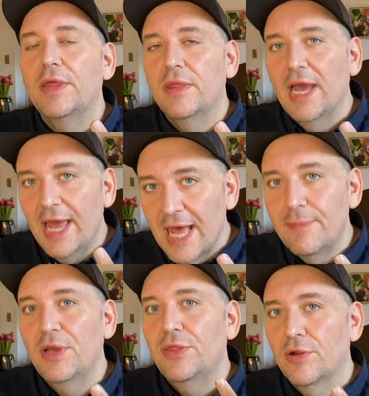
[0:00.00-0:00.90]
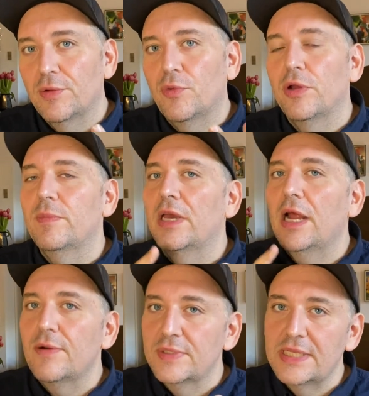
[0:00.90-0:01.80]
had my third appointment,
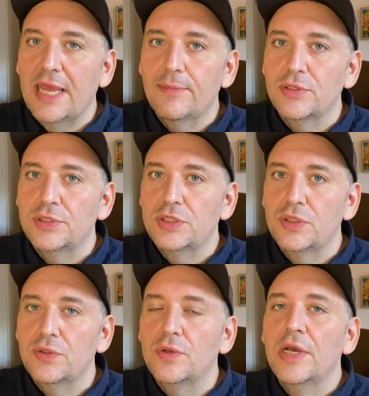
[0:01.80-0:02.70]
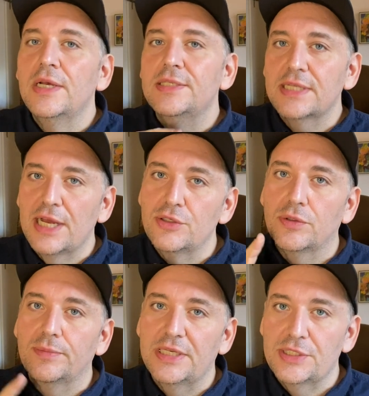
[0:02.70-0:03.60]
I was able to
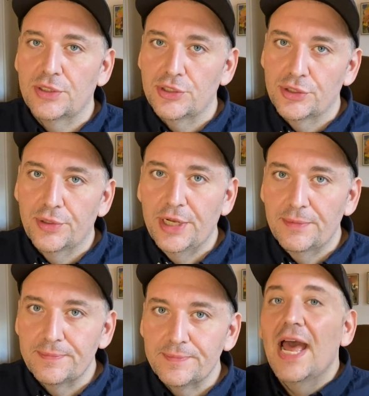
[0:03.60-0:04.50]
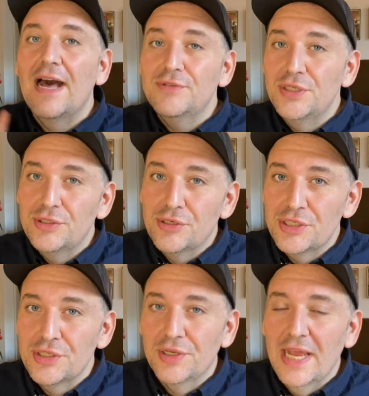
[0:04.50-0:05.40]
schedule my surgery. After
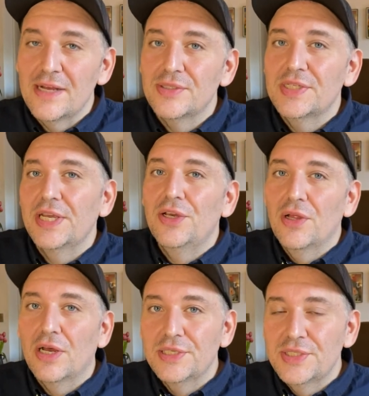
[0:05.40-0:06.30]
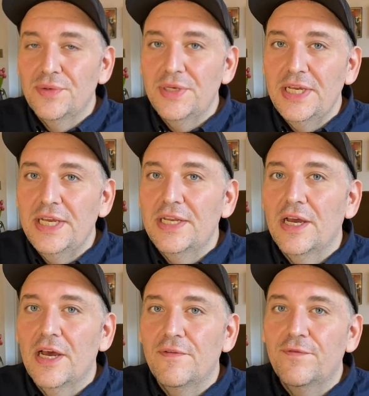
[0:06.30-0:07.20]
nutritional counseling, you'll also need
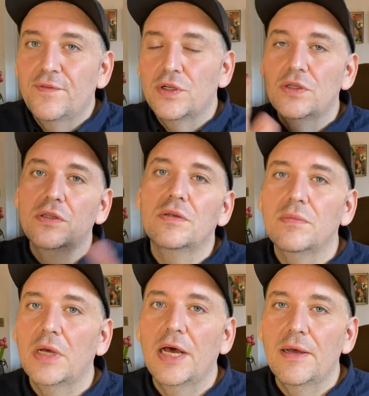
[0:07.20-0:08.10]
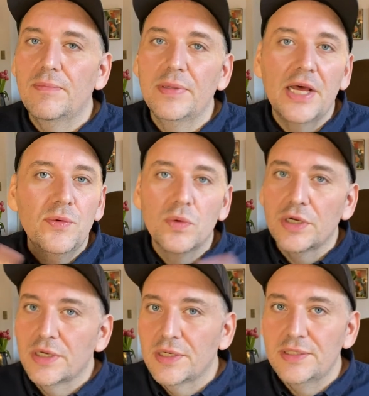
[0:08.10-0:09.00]
a full blood
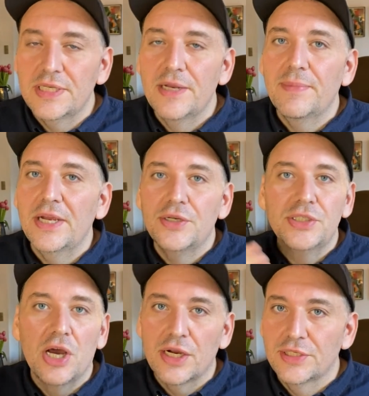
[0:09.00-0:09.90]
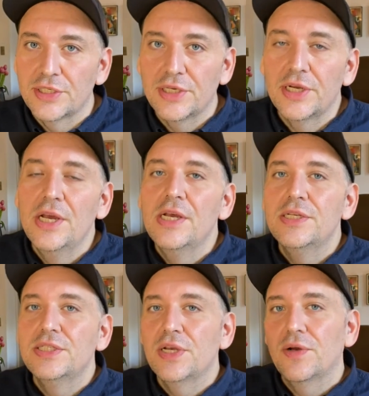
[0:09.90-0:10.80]
work done by your doctor.
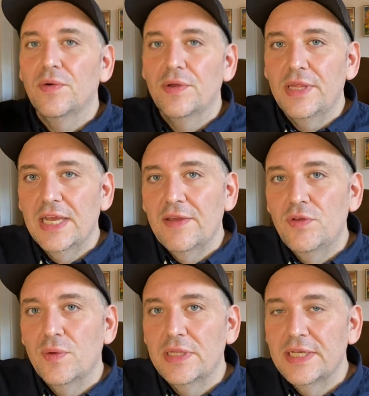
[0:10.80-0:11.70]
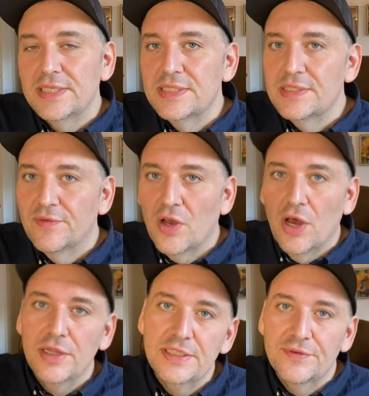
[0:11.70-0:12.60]
So they give you a list of
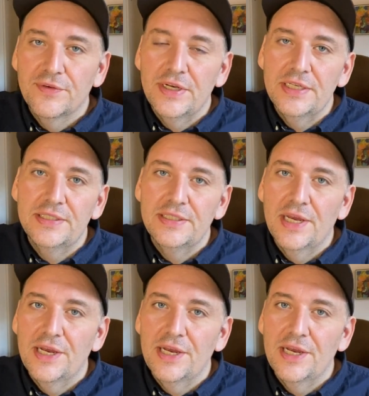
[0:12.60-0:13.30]
all the different